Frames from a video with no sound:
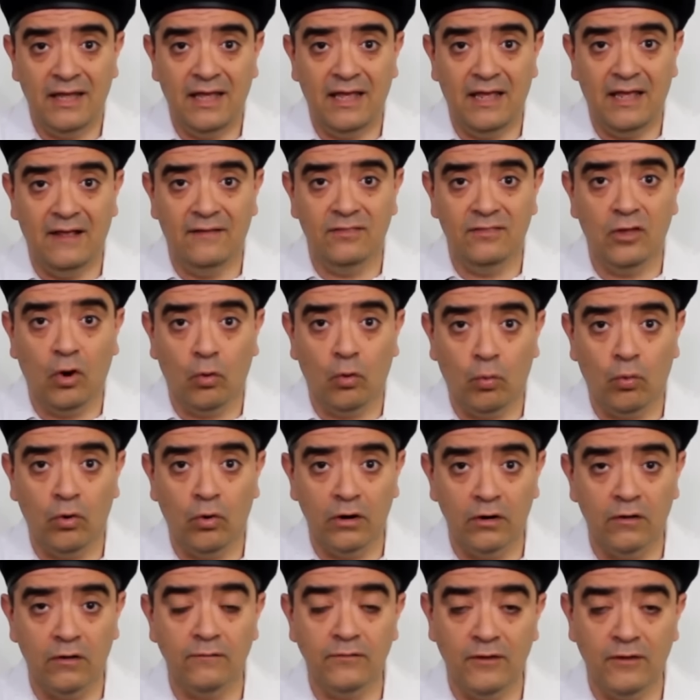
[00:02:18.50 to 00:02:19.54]
in the
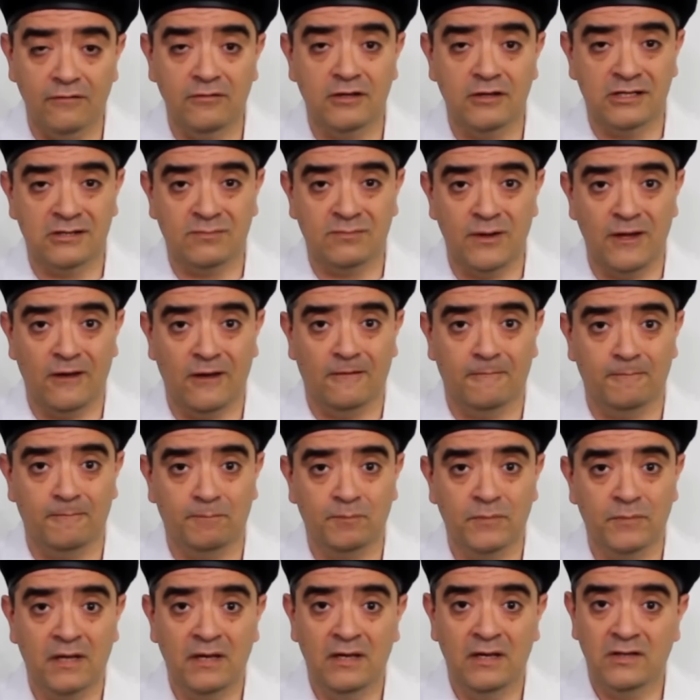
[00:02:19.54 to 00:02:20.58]
world of this film.
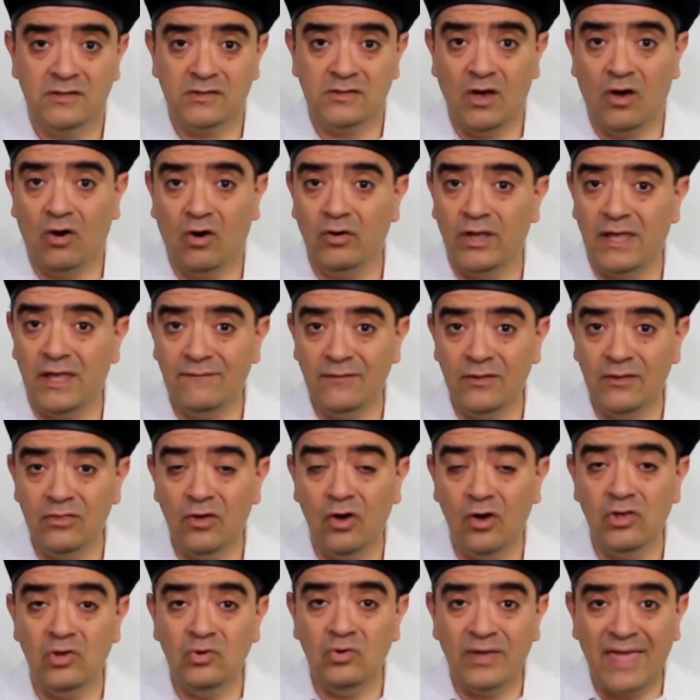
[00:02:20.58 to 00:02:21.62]
So even
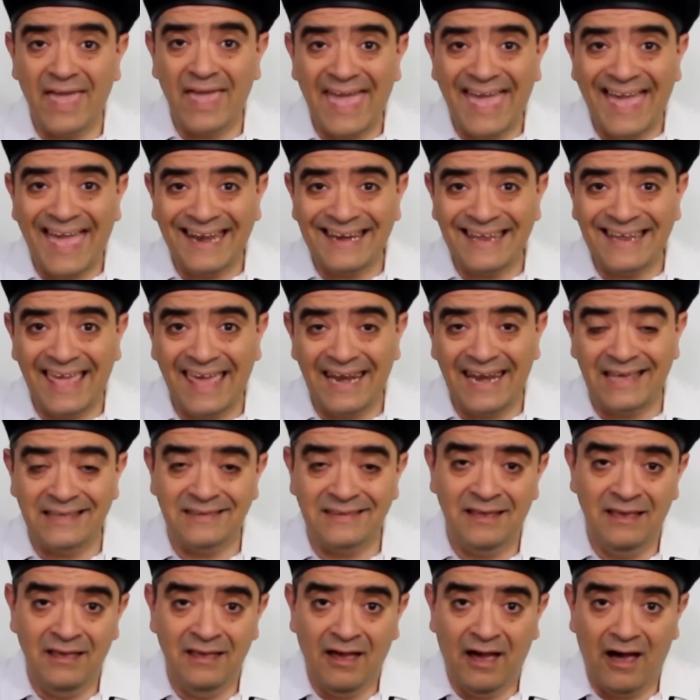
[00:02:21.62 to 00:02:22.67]
though you can get it
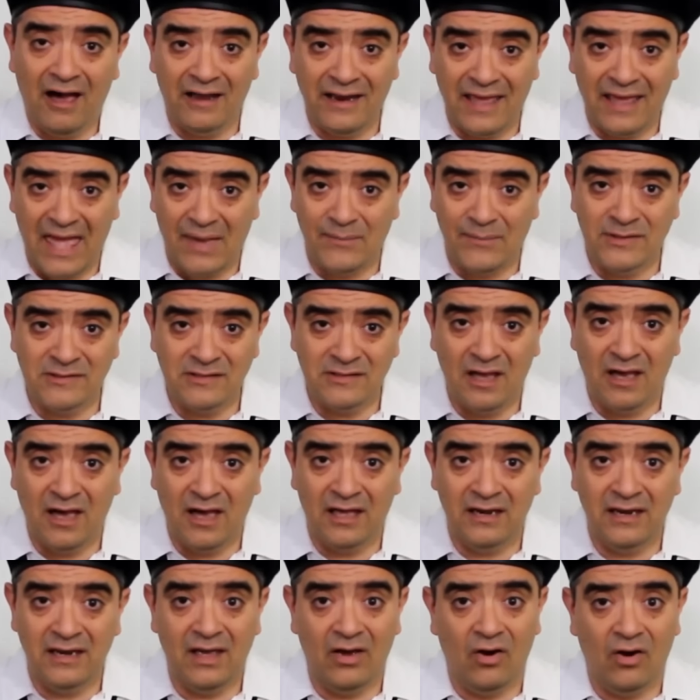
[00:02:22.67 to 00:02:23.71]
on
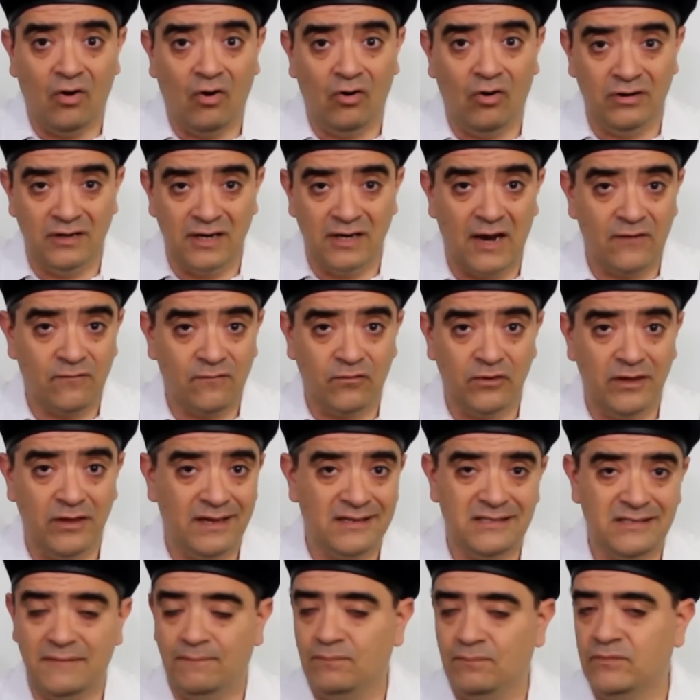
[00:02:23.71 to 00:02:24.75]
Amazon or
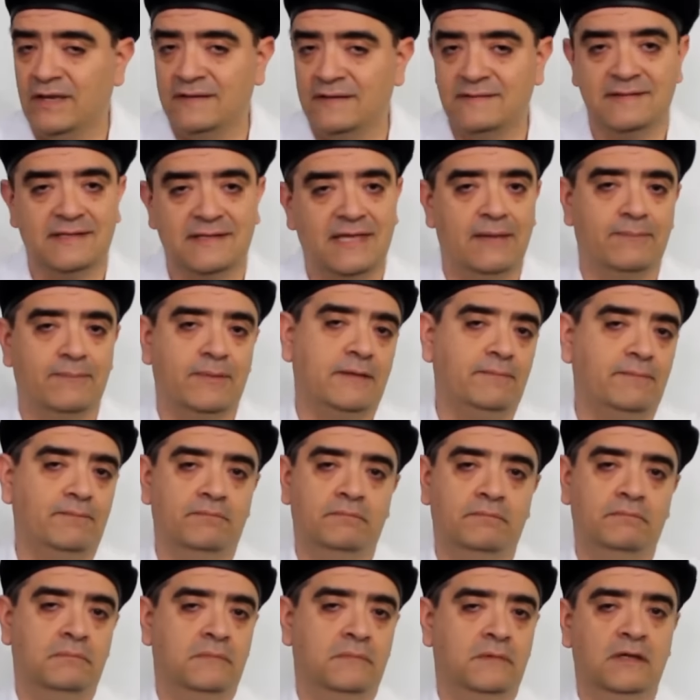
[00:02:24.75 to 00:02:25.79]
Netflix, just skip it.
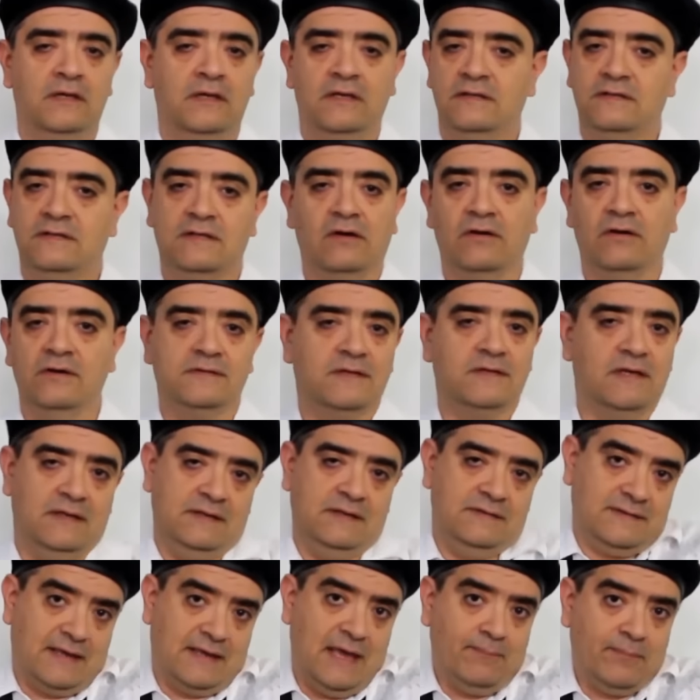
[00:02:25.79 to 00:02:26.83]
Seriously,
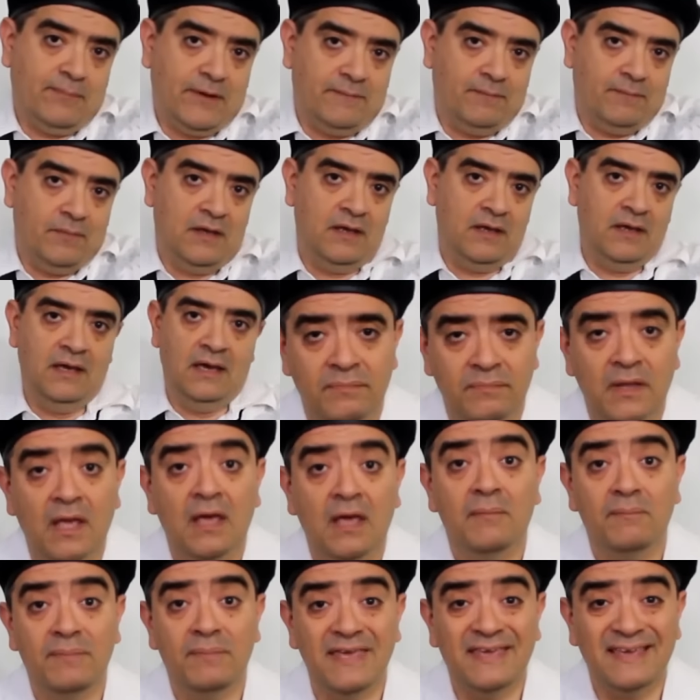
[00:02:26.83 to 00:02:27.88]
skip it.
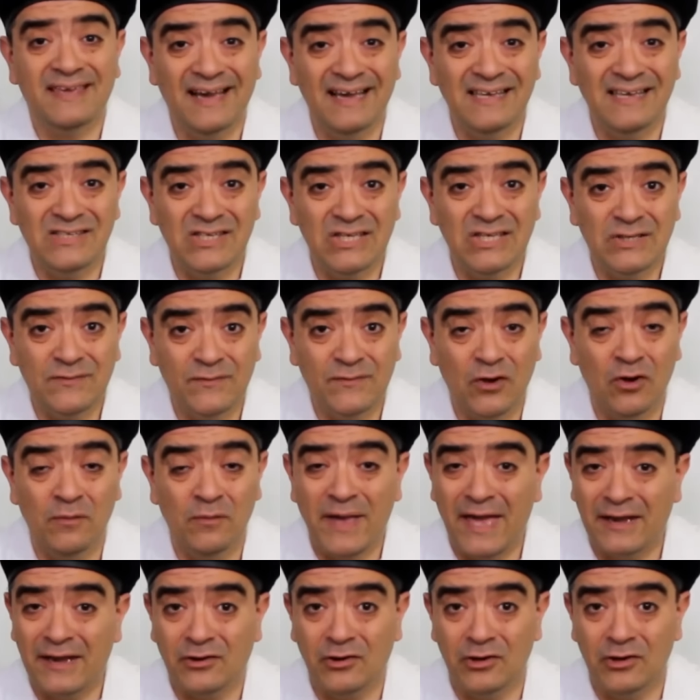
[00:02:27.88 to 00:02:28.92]
Because this film
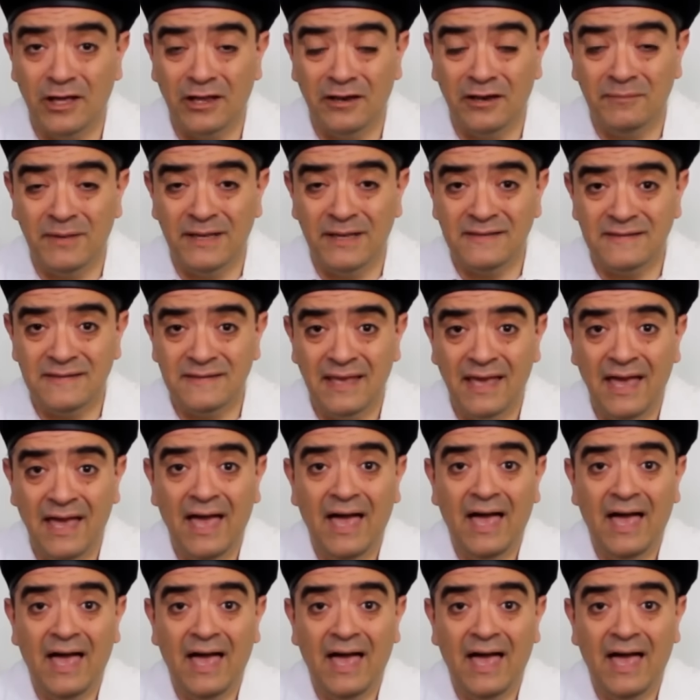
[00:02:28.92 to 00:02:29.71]
had good elements,